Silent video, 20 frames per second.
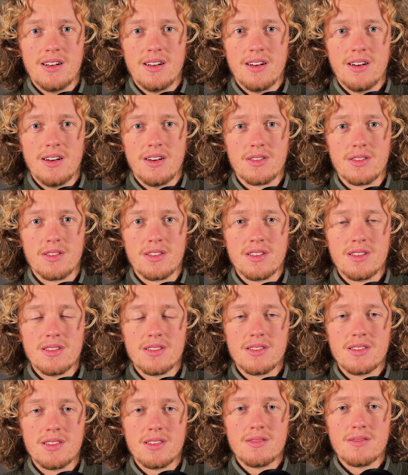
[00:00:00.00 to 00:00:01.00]
on
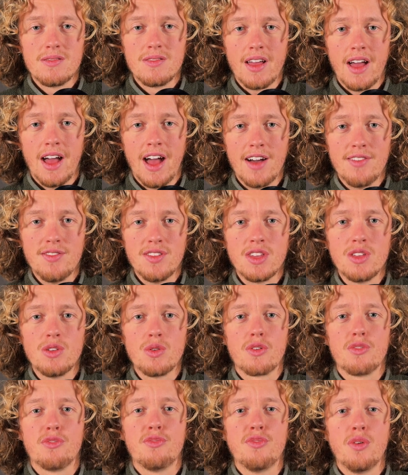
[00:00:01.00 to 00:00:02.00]
having
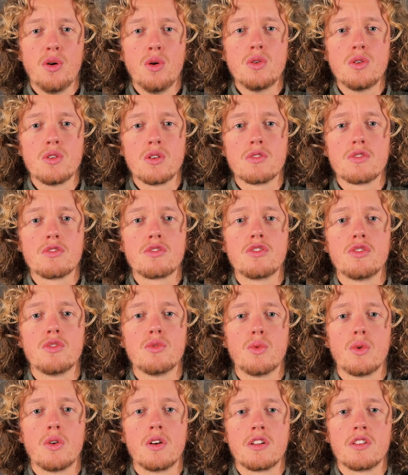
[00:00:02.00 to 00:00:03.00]
your focus
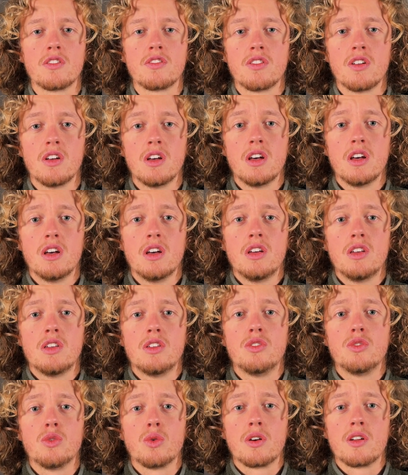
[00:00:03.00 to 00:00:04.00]
towards
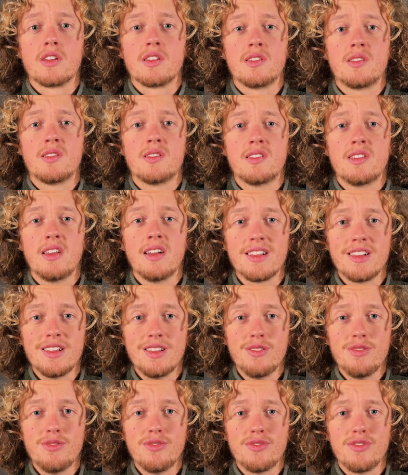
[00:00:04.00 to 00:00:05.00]

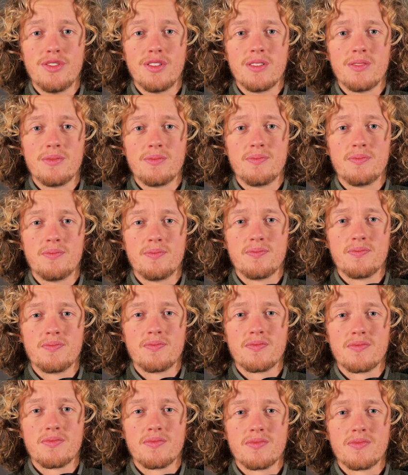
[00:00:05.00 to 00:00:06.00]
yourself
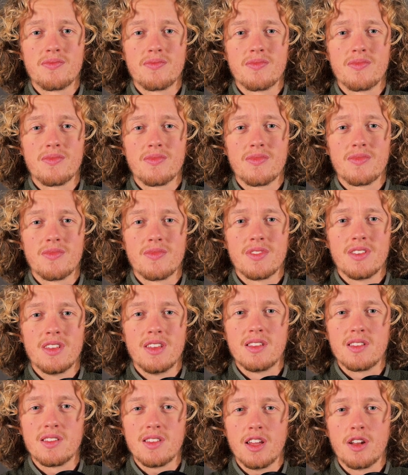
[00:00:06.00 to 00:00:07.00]

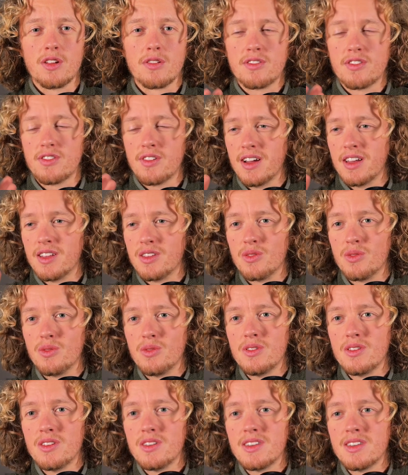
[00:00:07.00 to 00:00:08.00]
instead of trying to
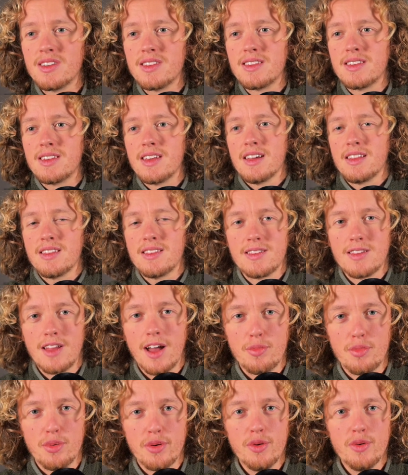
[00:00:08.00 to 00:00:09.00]
get
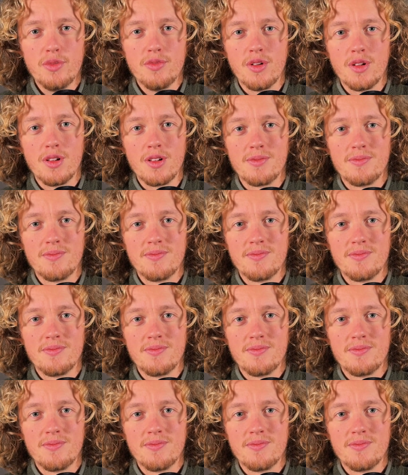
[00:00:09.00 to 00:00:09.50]
approval.